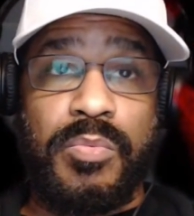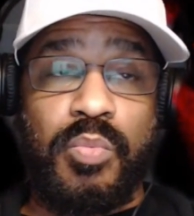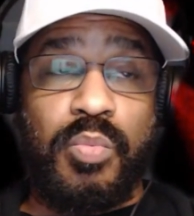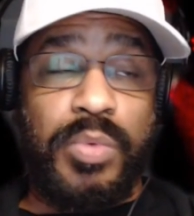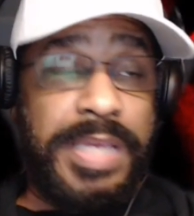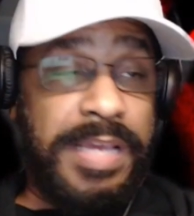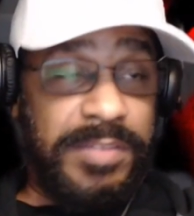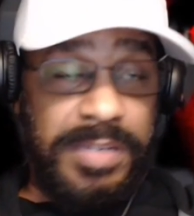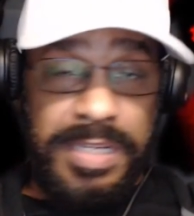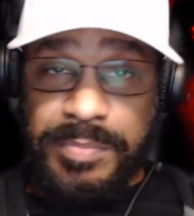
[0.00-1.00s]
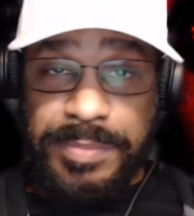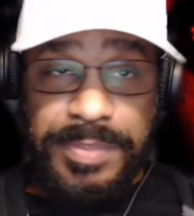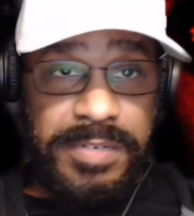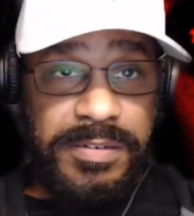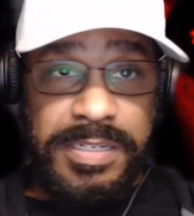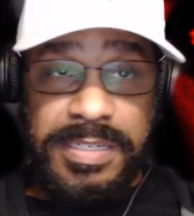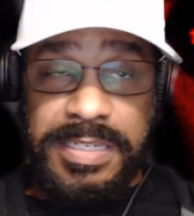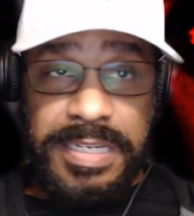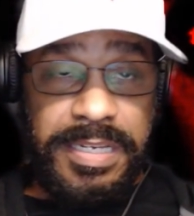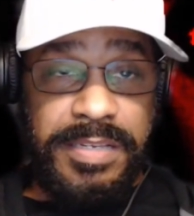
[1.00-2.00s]
we have a lot of people that are going to
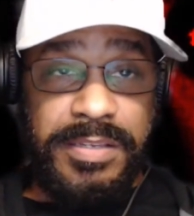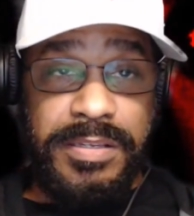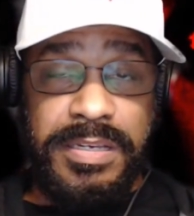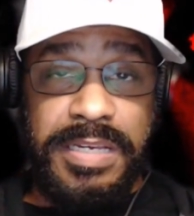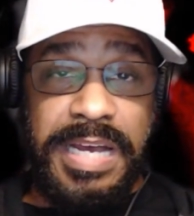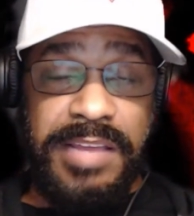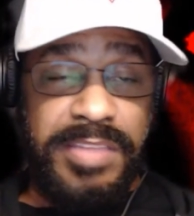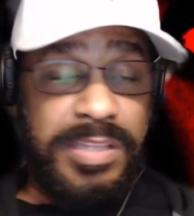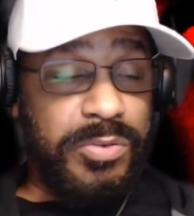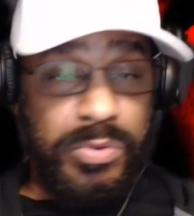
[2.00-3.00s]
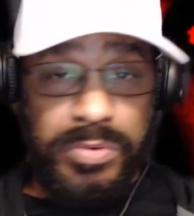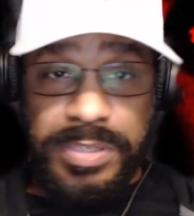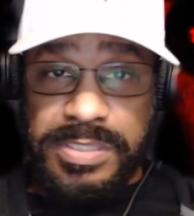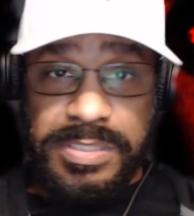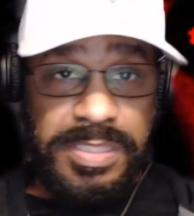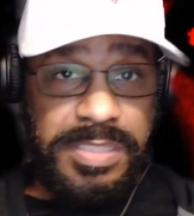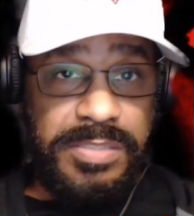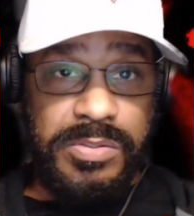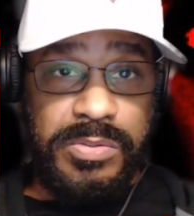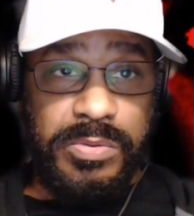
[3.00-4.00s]
die? I think Laurie's going to
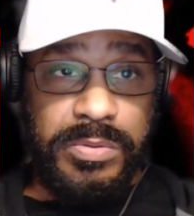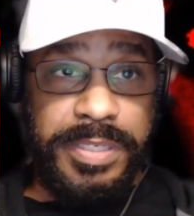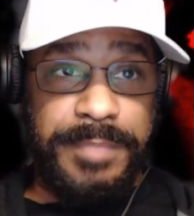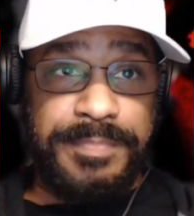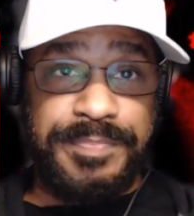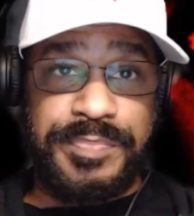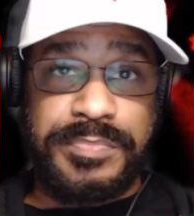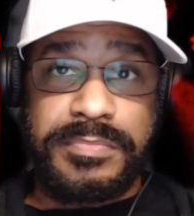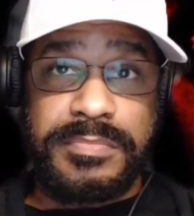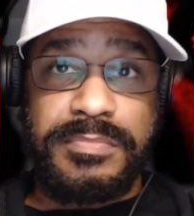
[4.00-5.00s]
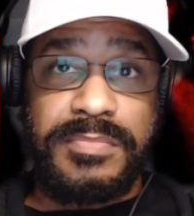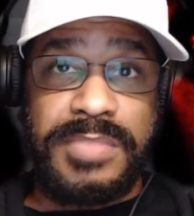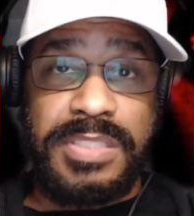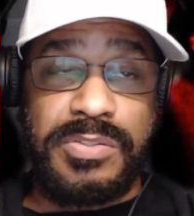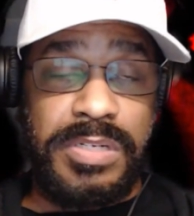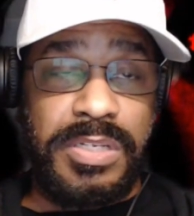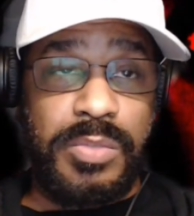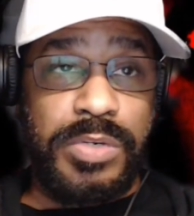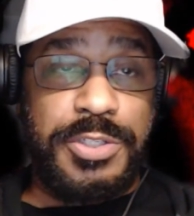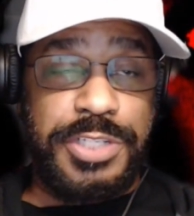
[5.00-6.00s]
kill Corey. So in other
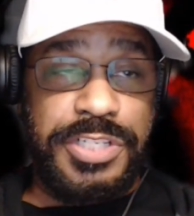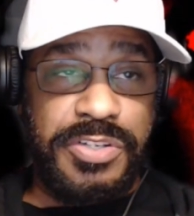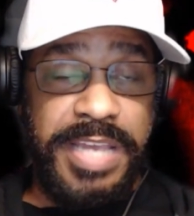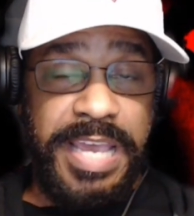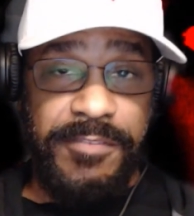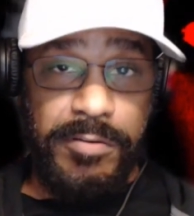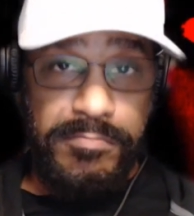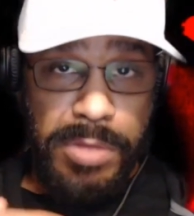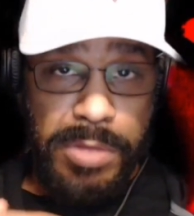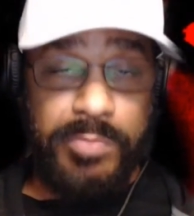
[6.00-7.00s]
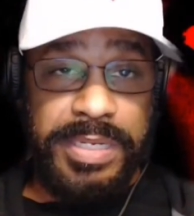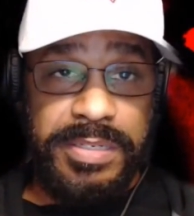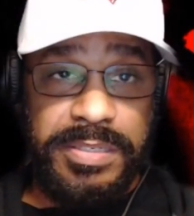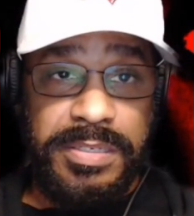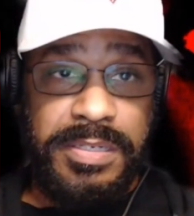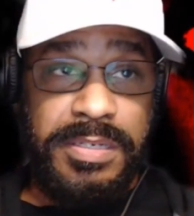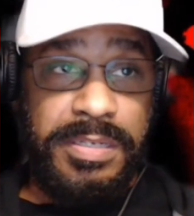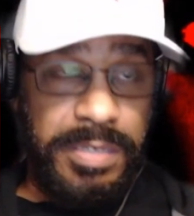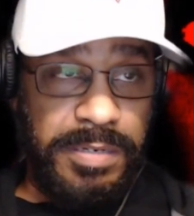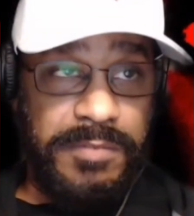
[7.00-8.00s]
words, she's going to have her moment
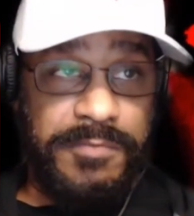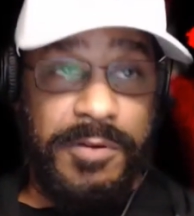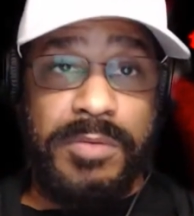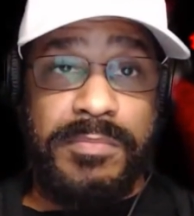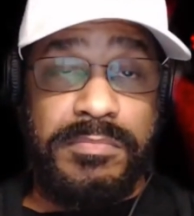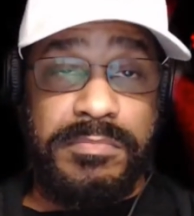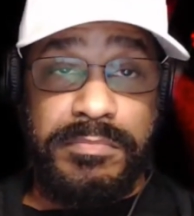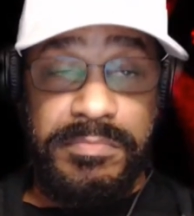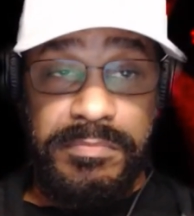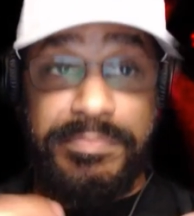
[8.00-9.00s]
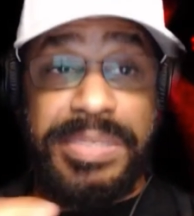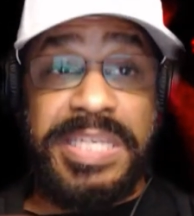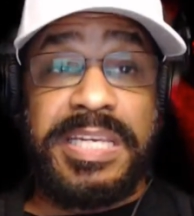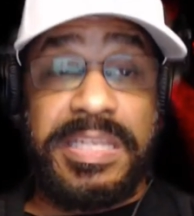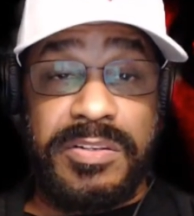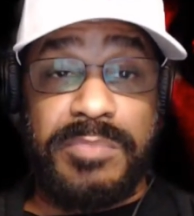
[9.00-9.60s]
of beating the